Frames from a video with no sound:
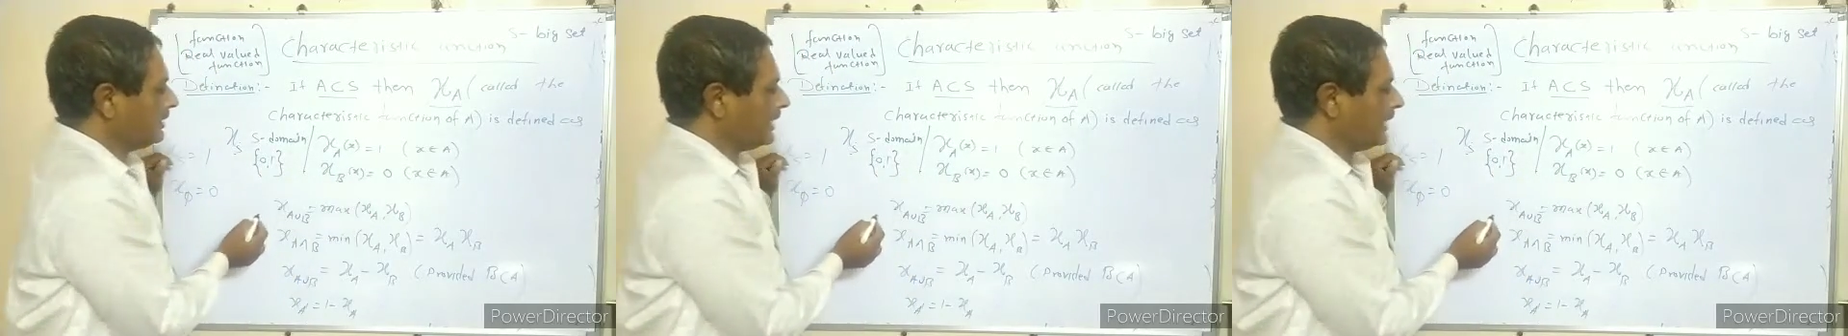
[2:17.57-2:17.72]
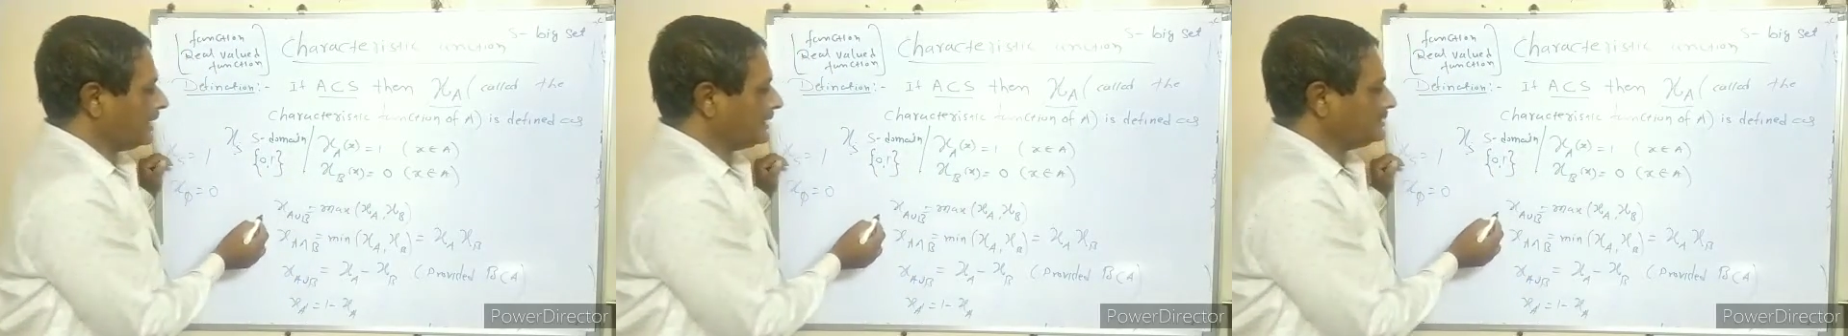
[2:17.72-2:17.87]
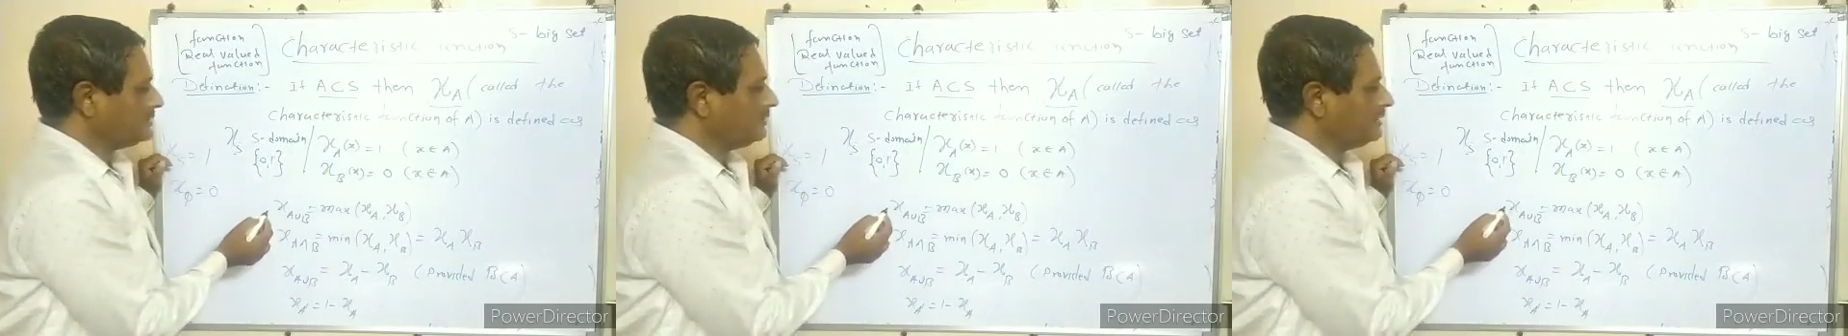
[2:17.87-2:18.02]

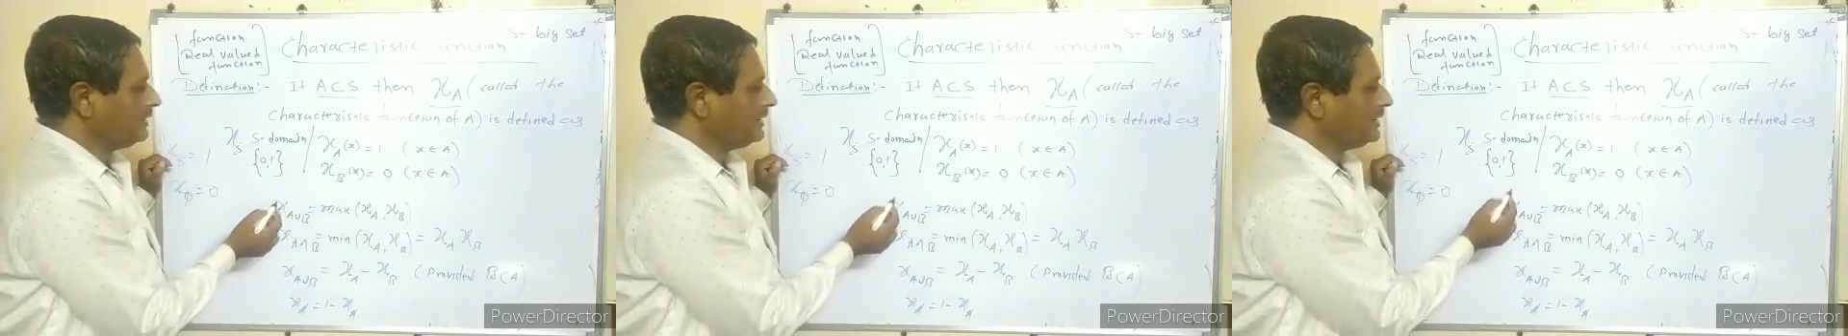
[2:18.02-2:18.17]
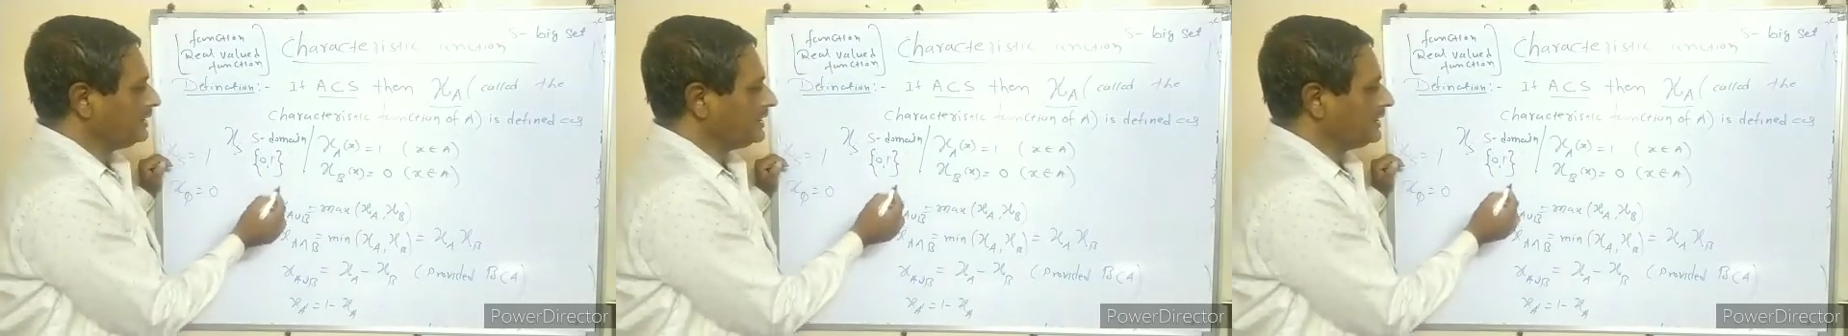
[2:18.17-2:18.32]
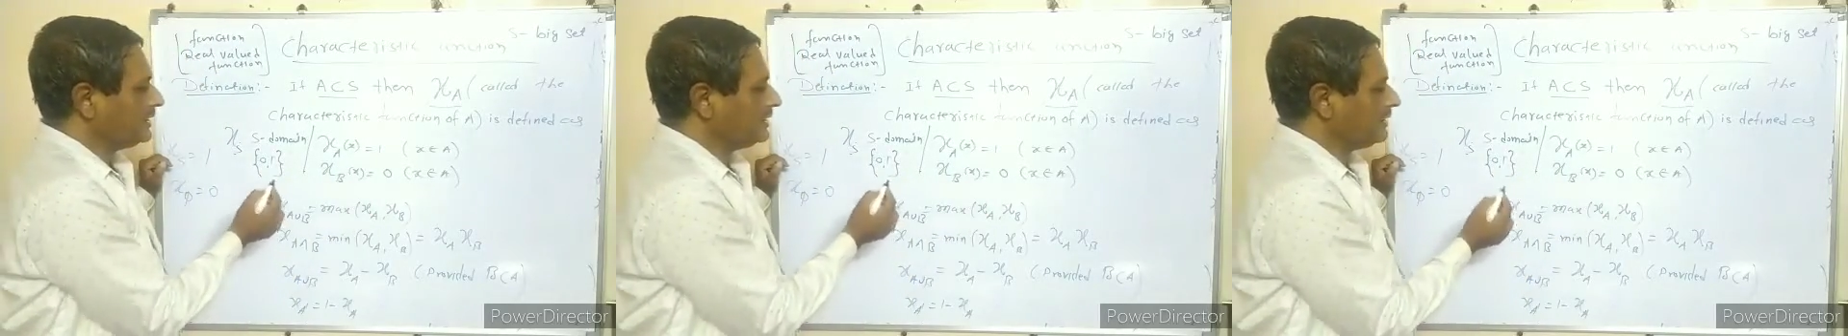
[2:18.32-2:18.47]

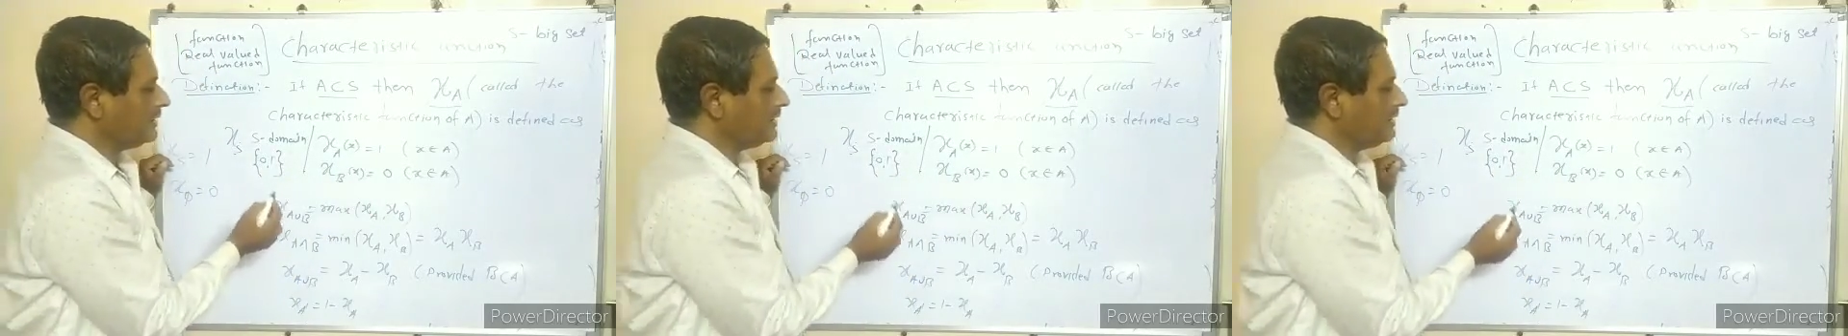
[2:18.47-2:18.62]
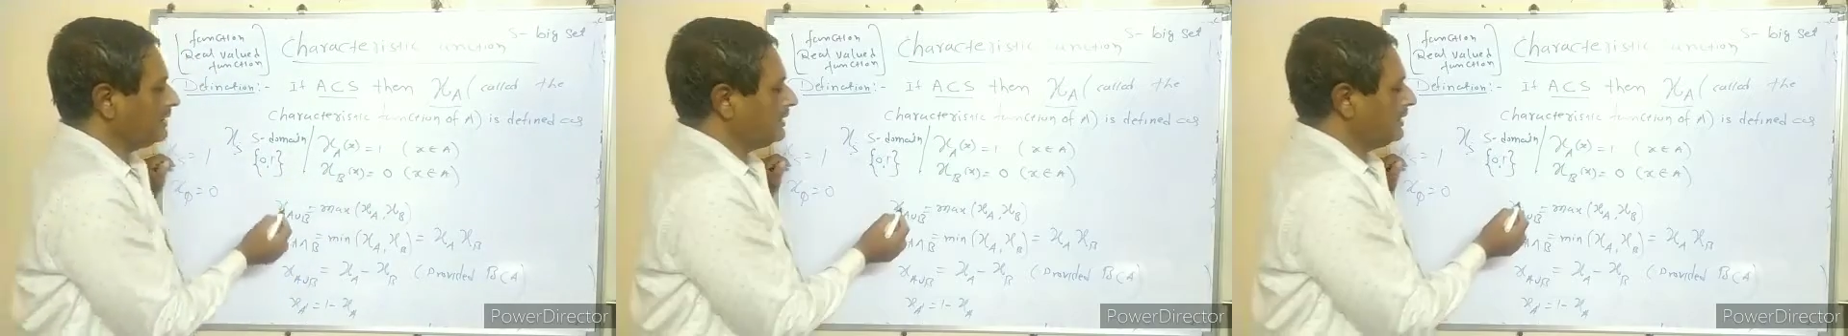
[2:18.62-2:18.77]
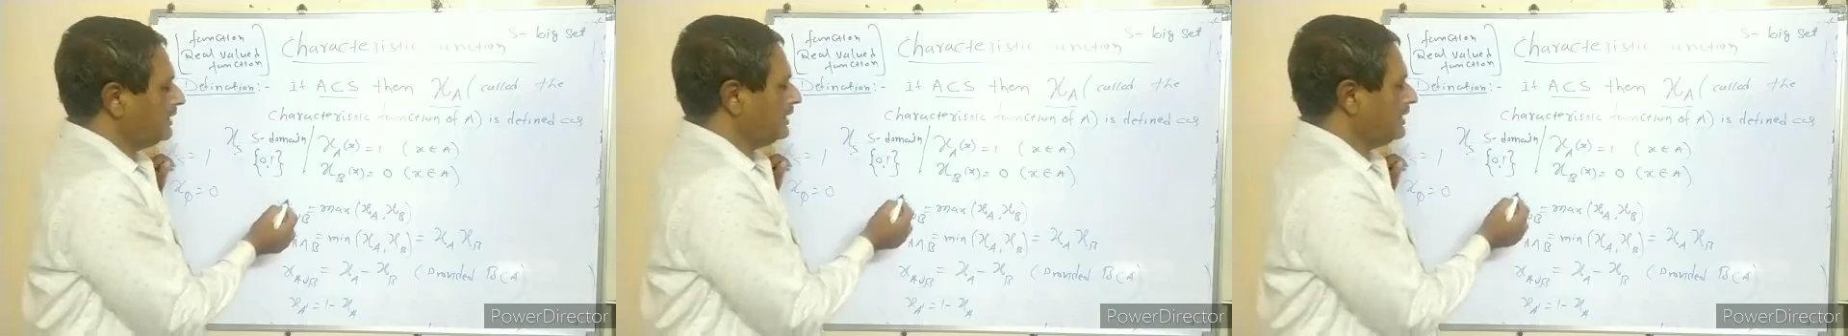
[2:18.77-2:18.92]
Actually
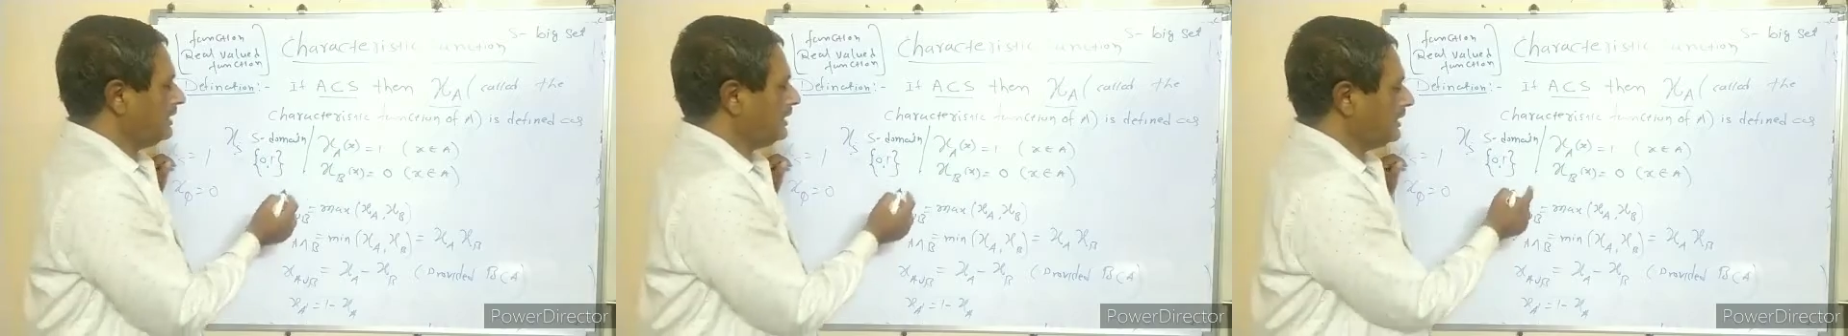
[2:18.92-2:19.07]
here,